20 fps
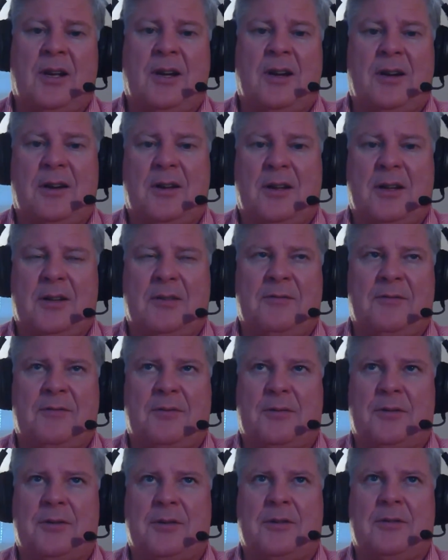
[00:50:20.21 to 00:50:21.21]
hard on them
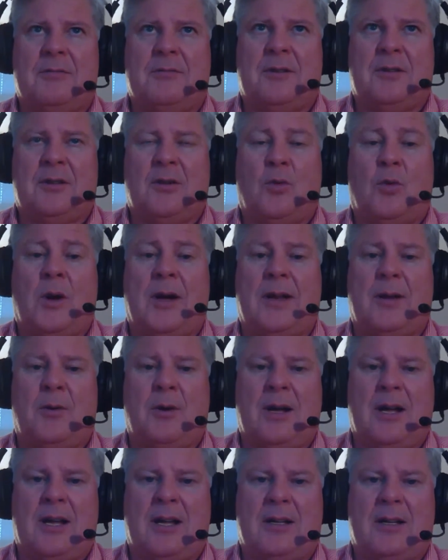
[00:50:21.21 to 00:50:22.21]
for quite a
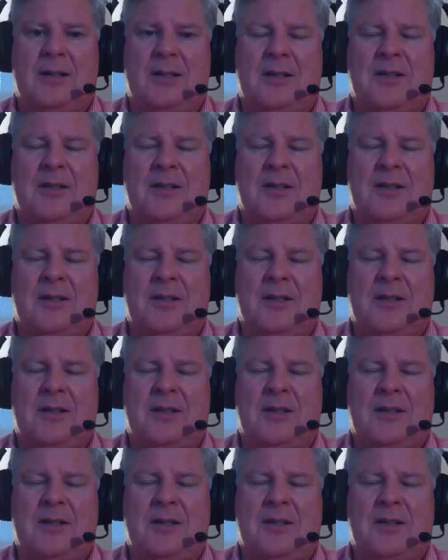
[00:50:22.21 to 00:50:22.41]
while,